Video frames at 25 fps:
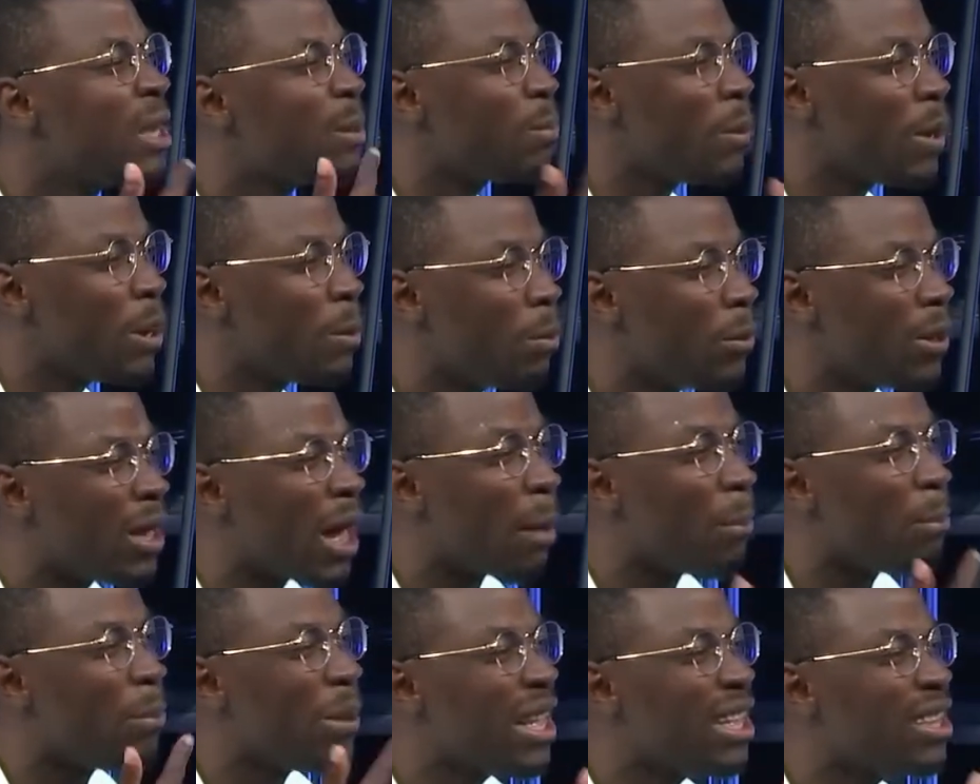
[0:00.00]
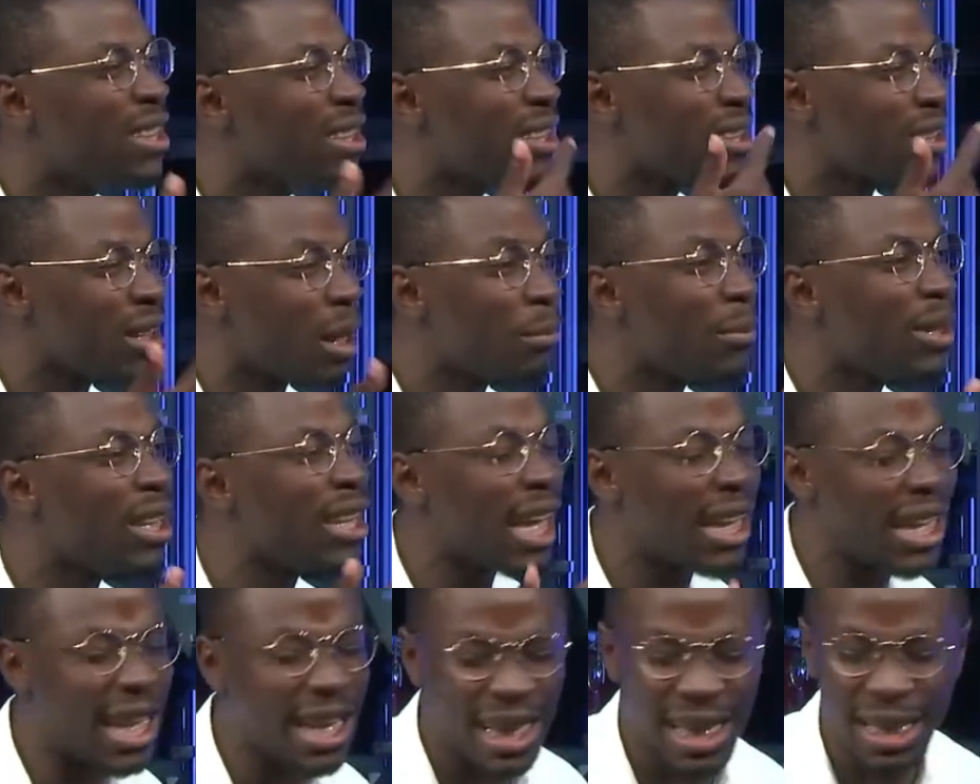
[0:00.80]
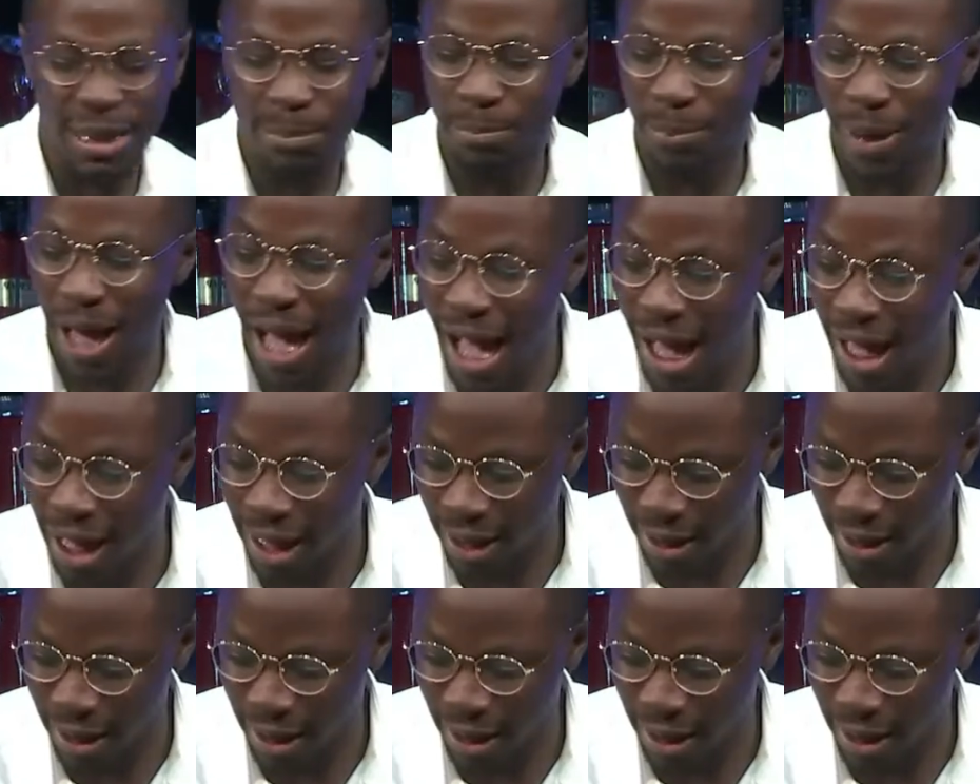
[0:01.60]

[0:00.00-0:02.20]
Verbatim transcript: people that peace is something that they can buy.